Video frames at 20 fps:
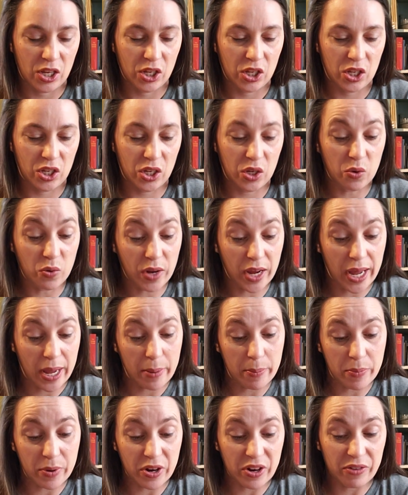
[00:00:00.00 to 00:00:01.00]

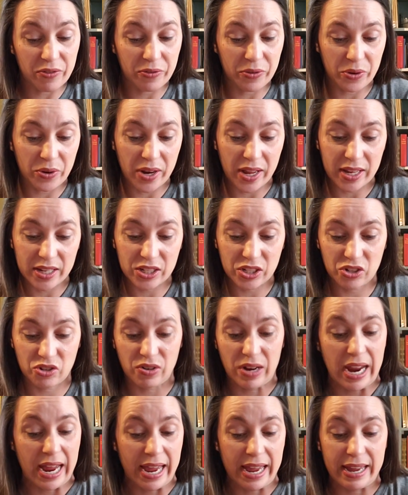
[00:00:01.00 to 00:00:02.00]
cucumber fruit
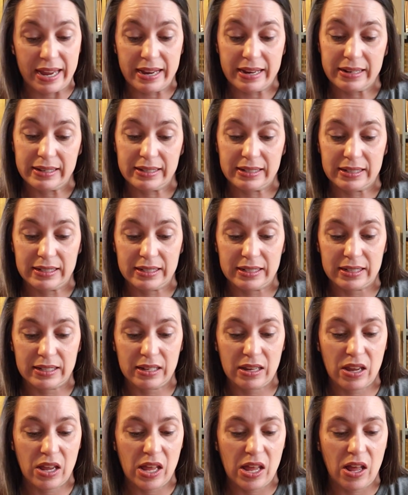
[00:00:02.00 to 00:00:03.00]
extract,
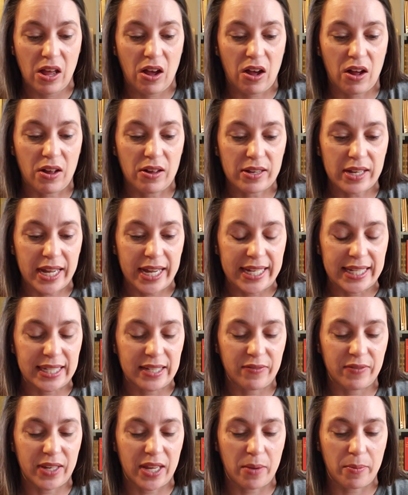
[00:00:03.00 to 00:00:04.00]
all kinds
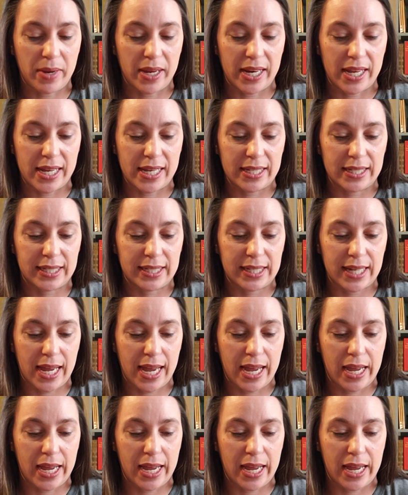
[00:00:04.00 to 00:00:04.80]
of yumminess.